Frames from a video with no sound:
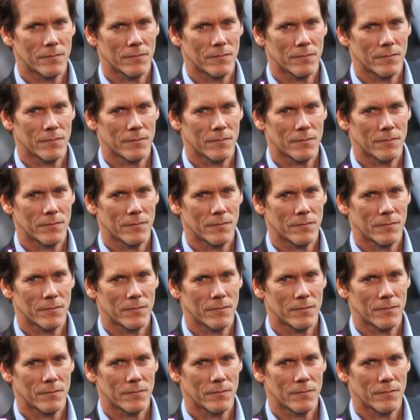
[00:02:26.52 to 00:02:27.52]

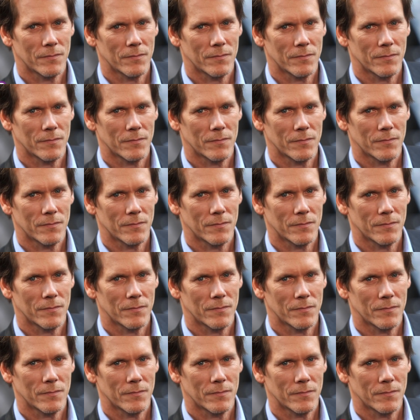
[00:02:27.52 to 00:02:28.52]

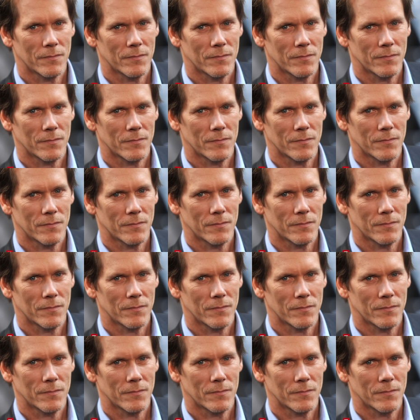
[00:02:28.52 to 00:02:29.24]
(silent)